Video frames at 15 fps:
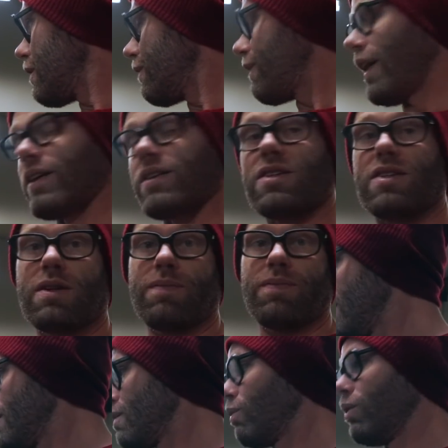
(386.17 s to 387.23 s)

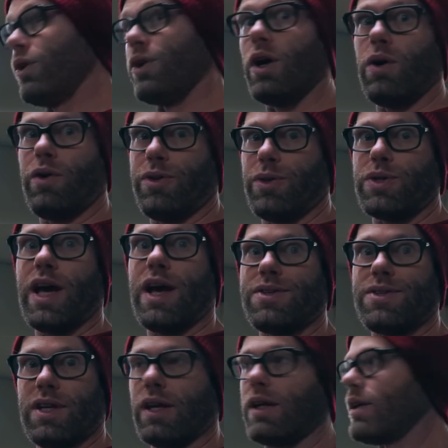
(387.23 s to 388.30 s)
fix. We'll know through
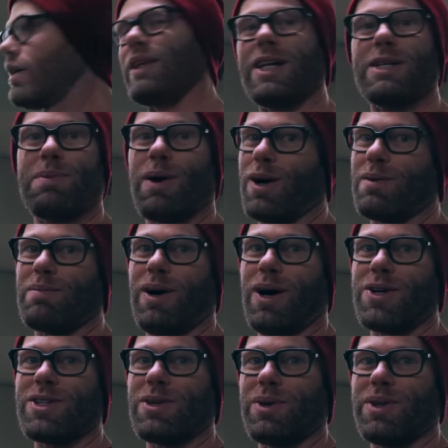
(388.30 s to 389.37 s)
testing. That's part and
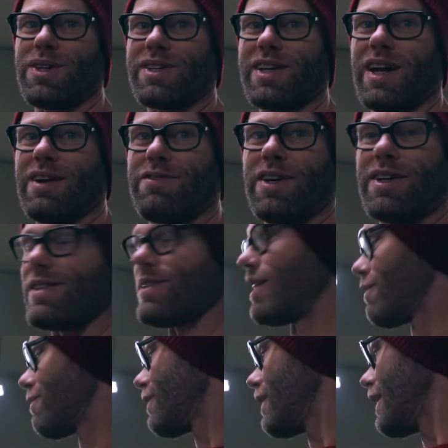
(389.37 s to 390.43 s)
parcel with this kind of fun
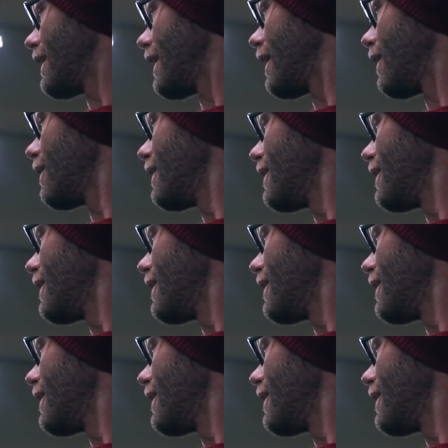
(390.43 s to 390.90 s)
stuff. Anyhow,